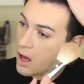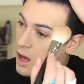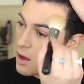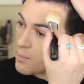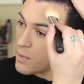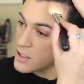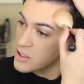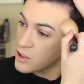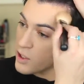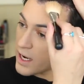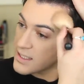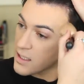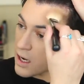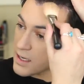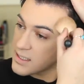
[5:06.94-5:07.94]
Um, so you
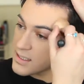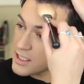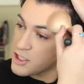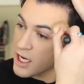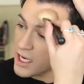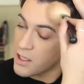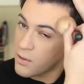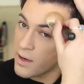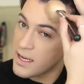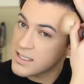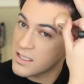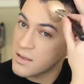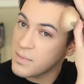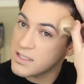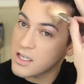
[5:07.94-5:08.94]
guys, honestly, January
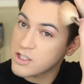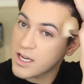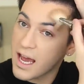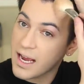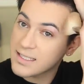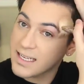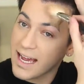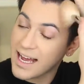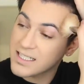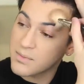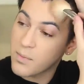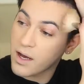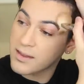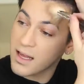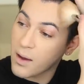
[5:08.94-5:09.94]
is gonna be such a hectic
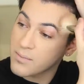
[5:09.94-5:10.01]
ass month.